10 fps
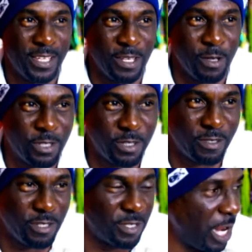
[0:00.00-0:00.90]
You know,
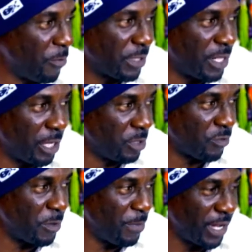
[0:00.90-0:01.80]
she's the kind of person that comes
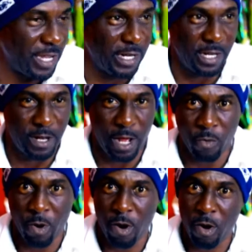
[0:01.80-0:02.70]
from the backyard and is like,
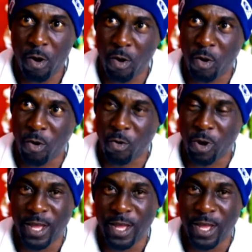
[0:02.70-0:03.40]
whoa,